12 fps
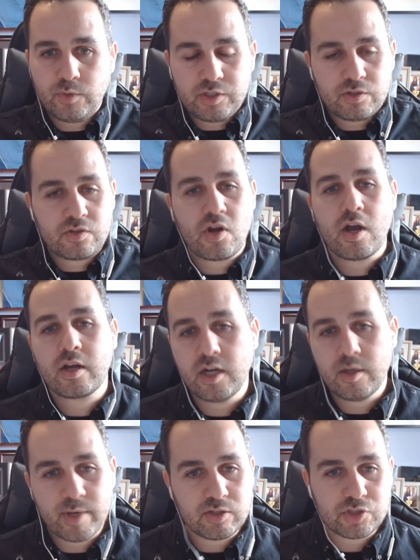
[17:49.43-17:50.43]
when you're
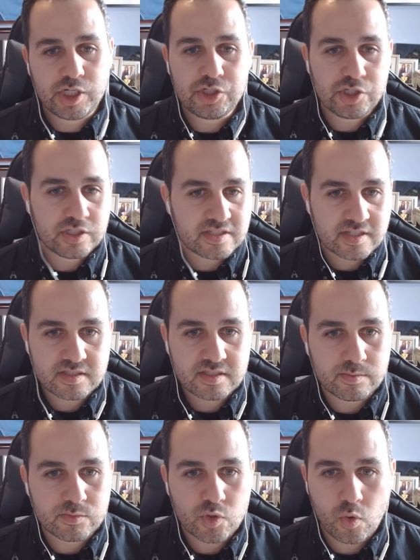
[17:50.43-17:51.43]
talking about changing
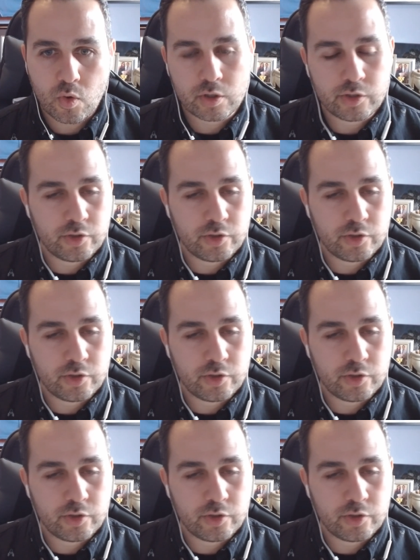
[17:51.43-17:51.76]
systems or